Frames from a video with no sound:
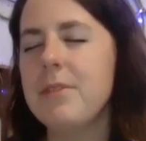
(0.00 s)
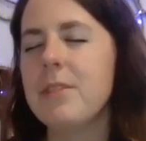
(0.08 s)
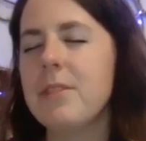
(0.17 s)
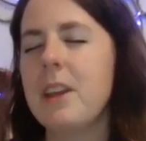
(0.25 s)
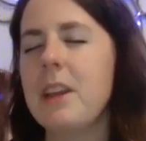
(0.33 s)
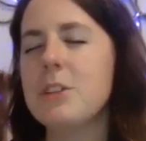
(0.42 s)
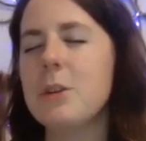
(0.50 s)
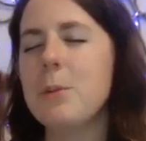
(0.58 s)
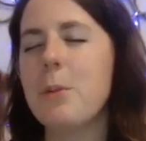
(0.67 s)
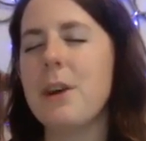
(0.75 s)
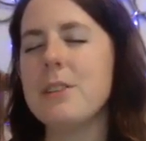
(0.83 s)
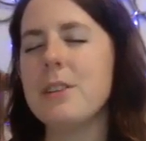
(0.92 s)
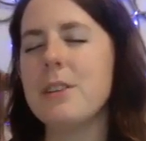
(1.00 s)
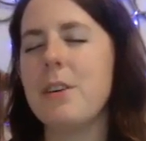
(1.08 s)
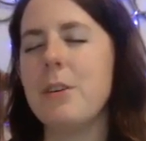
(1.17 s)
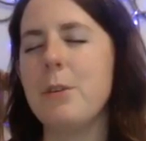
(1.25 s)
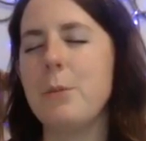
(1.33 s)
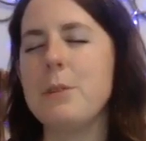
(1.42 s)
is your present
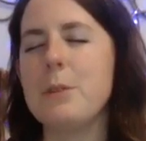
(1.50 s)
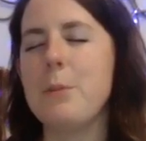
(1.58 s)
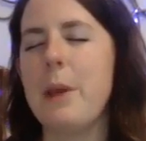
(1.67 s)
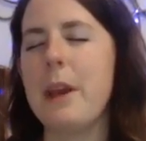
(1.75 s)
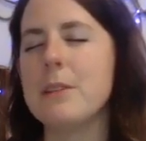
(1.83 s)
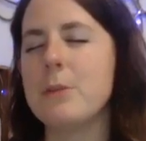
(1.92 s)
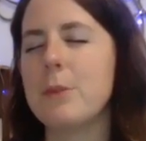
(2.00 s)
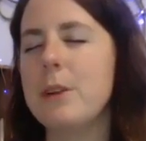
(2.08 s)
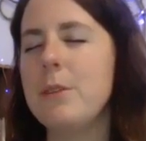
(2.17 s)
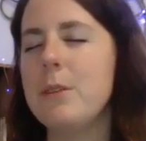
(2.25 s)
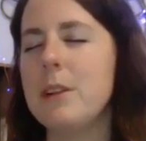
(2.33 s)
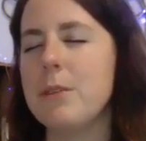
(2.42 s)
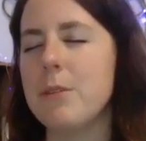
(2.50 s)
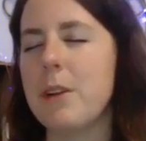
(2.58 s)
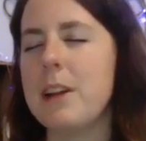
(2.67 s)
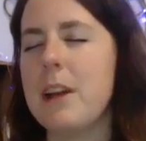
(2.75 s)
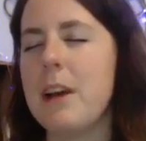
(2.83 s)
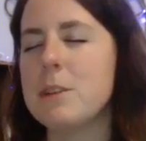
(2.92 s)
home space, where you live
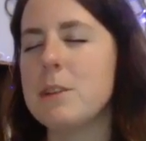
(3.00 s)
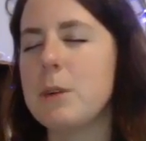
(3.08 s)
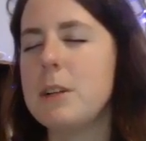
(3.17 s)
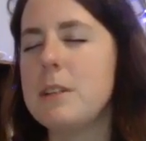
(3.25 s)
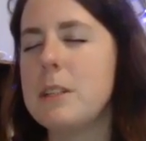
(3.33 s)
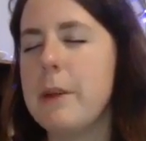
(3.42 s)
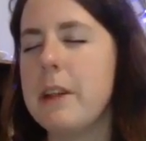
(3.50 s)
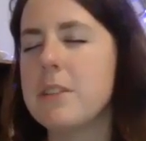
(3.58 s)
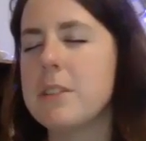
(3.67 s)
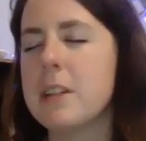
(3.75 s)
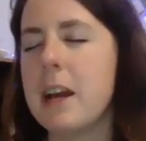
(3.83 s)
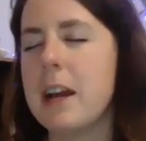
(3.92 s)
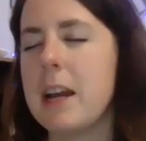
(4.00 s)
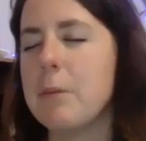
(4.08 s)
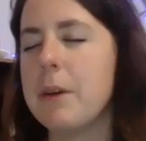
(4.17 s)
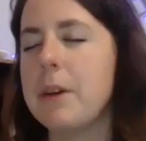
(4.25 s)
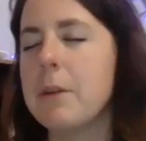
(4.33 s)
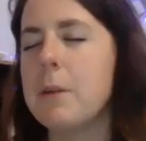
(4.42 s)
right now. It's where you spend your time,
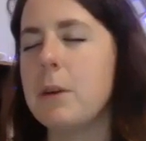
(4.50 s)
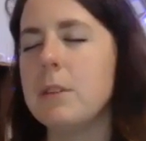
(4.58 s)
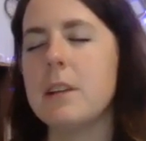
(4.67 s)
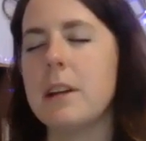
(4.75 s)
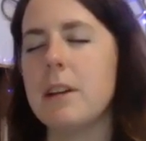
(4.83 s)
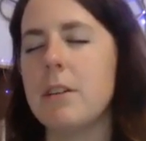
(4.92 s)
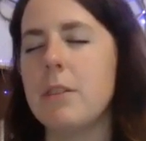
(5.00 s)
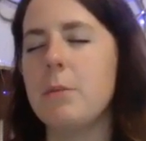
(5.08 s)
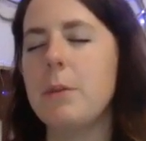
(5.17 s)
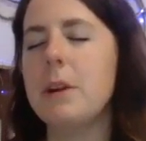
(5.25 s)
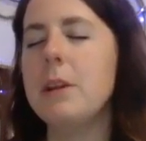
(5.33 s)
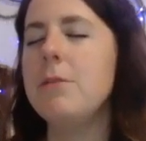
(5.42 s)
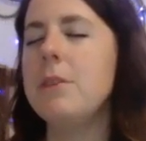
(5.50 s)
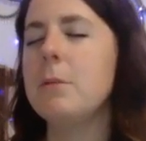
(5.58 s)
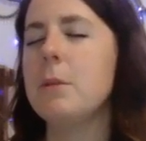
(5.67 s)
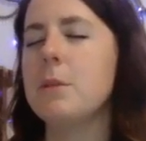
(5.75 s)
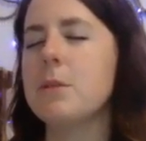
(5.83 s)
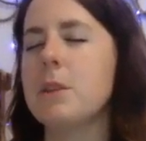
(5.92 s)
where you're most at home, where you feel
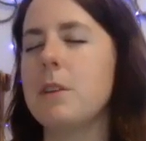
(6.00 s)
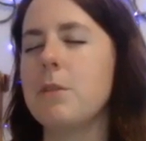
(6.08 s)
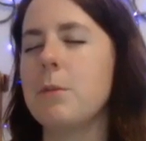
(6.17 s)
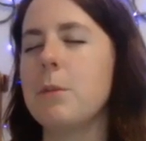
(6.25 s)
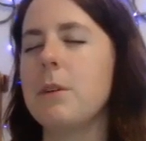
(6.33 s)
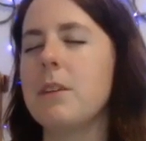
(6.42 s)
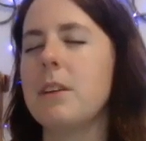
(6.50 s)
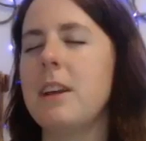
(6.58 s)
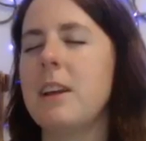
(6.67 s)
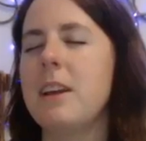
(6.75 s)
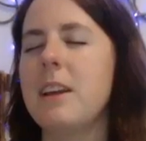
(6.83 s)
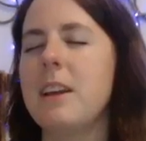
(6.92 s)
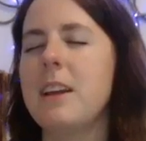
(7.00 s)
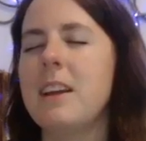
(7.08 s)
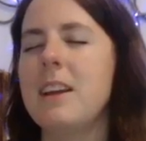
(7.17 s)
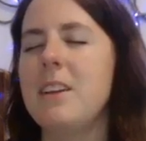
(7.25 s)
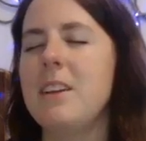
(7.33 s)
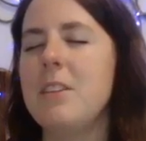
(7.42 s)
most comfortable.
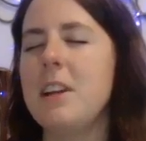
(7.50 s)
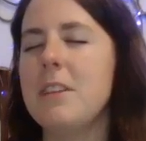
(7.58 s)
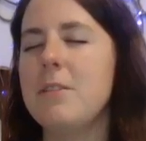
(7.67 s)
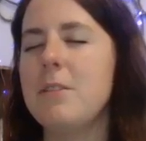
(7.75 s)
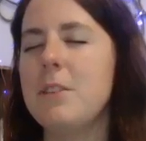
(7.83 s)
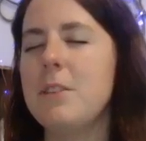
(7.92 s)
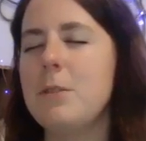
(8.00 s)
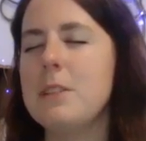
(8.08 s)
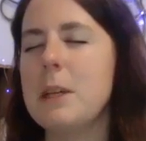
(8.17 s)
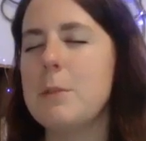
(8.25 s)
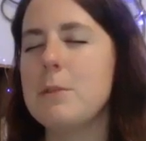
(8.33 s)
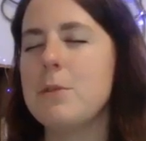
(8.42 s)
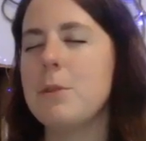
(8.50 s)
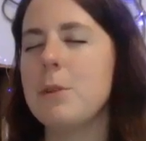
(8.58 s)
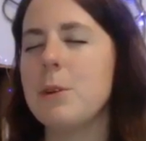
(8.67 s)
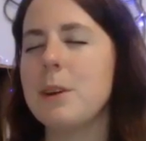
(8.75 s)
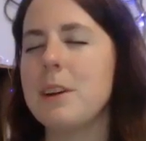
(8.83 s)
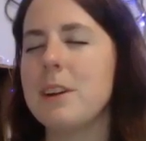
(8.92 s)
You take a few steps
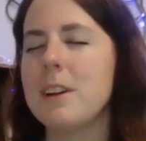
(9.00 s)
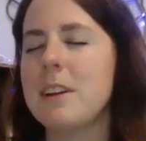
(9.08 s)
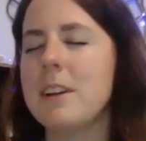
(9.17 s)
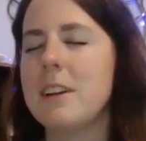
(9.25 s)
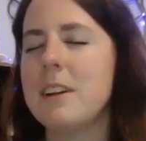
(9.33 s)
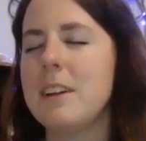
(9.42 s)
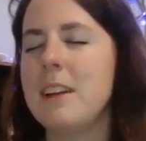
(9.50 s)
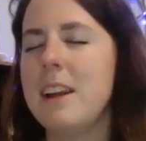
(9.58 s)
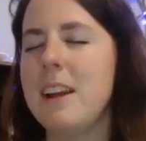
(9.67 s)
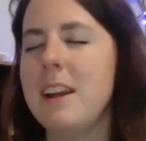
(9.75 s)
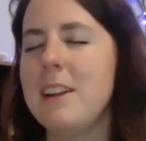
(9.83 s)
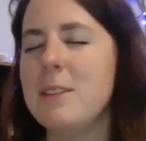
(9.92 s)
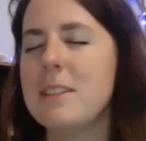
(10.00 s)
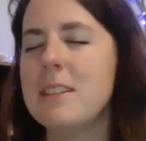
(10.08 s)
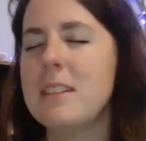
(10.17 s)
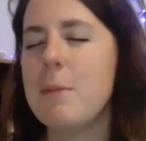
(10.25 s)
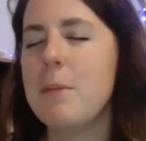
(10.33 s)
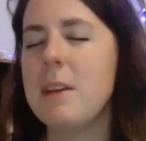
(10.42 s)
forward and you
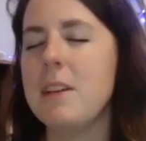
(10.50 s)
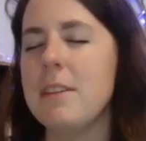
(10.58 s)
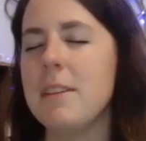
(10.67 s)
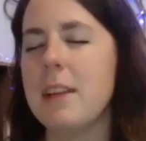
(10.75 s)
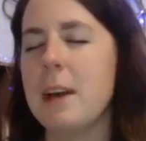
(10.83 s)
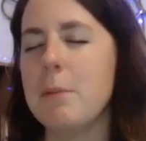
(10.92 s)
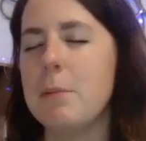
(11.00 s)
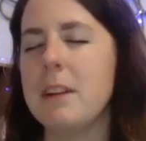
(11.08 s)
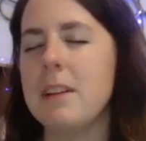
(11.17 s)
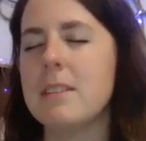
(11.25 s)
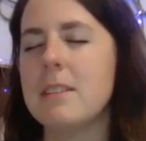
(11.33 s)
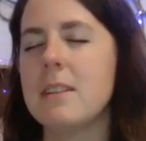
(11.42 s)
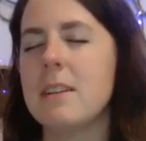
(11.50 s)
step into that place.